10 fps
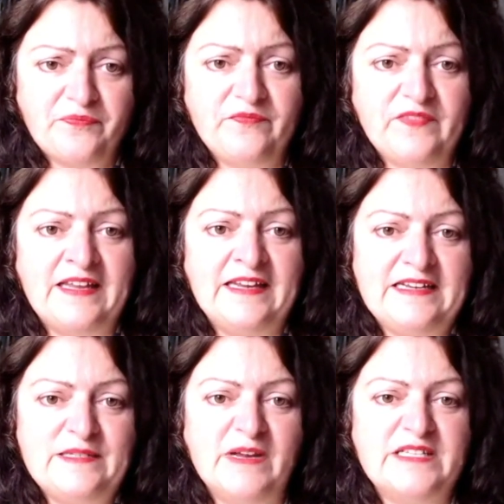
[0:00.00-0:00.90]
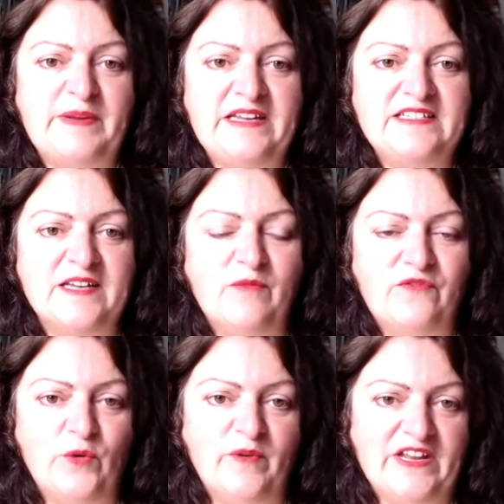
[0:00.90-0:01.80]
at least must be in some
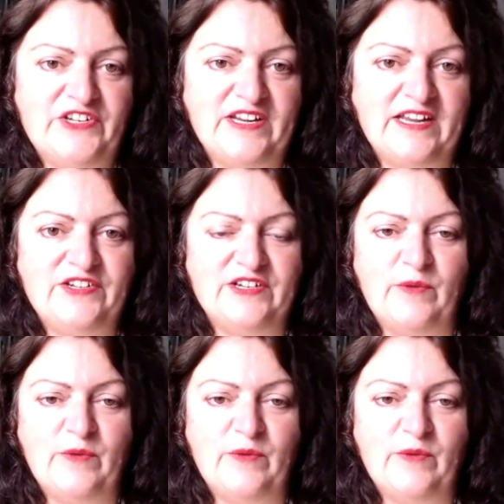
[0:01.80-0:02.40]
form of education,